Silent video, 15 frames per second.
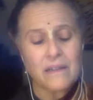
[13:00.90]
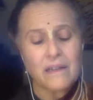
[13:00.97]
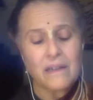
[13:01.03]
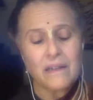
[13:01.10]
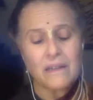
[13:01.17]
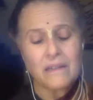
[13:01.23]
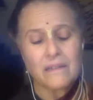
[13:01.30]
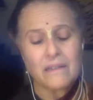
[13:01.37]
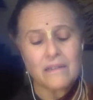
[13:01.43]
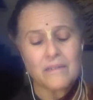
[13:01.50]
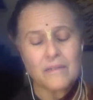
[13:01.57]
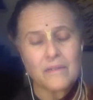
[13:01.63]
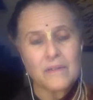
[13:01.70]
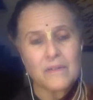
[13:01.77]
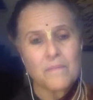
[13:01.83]
And
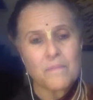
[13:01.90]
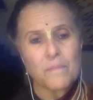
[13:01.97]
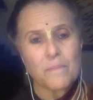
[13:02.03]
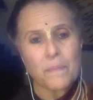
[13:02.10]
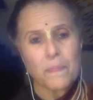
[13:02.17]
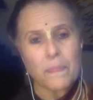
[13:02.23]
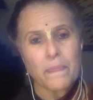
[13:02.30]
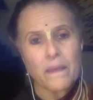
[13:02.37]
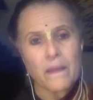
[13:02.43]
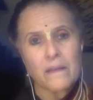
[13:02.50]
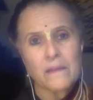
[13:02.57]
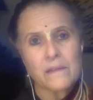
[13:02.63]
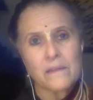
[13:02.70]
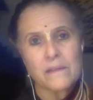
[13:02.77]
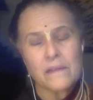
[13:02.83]

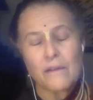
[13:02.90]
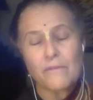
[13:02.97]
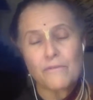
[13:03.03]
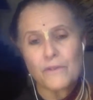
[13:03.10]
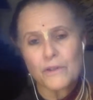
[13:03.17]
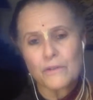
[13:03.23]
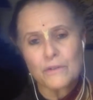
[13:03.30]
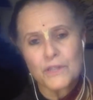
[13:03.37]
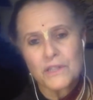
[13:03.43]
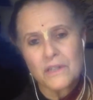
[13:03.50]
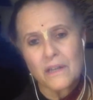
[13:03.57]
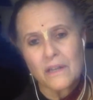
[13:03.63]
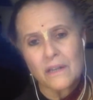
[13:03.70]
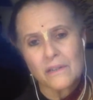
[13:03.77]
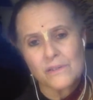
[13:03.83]
is love for
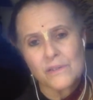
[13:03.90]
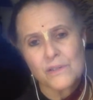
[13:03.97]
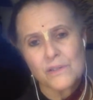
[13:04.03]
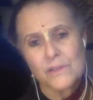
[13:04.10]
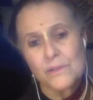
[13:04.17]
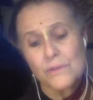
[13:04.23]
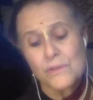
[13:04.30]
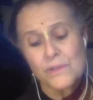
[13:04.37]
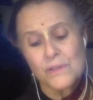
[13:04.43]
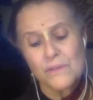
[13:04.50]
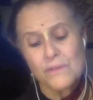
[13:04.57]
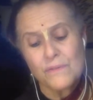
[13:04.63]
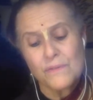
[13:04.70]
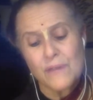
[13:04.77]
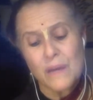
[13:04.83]
Krishna an
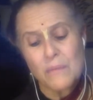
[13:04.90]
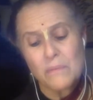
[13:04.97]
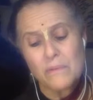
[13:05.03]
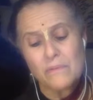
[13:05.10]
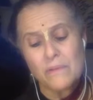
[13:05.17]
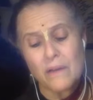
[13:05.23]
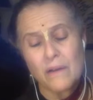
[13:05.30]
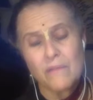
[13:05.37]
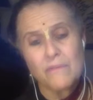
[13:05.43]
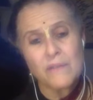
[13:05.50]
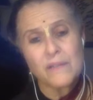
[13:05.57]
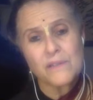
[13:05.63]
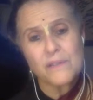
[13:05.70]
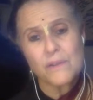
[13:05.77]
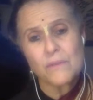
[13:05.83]
exclusive type of love
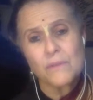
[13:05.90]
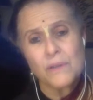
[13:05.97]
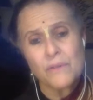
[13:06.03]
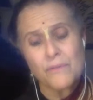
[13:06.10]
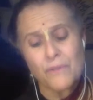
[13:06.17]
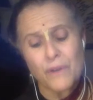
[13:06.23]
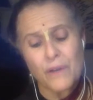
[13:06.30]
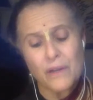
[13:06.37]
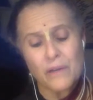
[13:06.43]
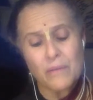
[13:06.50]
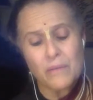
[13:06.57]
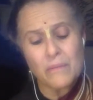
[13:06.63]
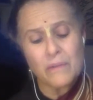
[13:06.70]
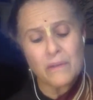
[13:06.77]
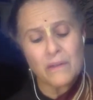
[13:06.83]
that's only for
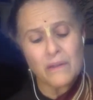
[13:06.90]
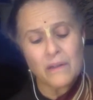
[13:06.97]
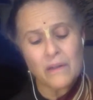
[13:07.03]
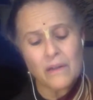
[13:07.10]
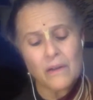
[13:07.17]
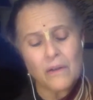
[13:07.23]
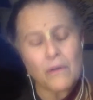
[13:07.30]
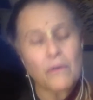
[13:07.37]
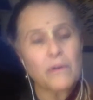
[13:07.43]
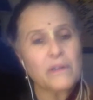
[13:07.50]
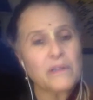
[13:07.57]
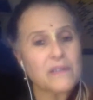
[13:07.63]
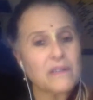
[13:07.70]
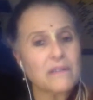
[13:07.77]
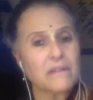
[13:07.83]
him? Or
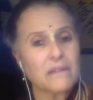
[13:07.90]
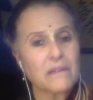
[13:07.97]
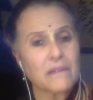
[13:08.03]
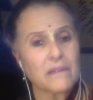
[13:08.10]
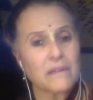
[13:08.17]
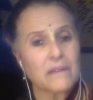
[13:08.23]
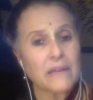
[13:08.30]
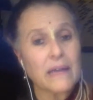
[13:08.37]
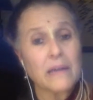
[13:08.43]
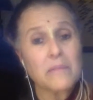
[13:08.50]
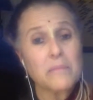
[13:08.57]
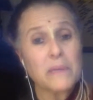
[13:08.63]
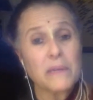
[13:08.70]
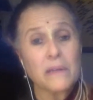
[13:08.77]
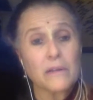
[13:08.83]
can
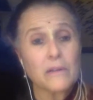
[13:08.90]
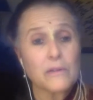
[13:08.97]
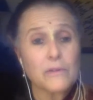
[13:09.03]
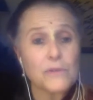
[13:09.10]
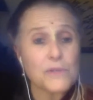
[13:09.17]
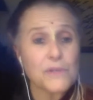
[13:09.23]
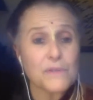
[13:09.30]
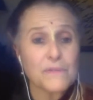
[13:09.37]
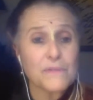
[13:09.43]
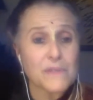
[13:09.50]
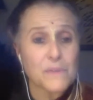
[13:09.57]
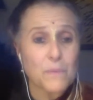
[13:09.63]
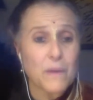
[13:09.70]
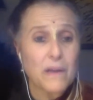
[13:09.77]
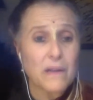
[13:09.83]
it be inclusive
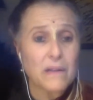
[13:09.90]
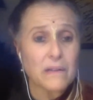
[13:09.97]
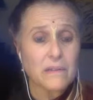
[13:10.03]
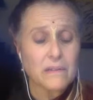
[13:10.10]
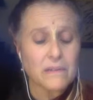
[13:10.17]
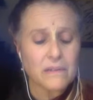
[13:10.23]
as well?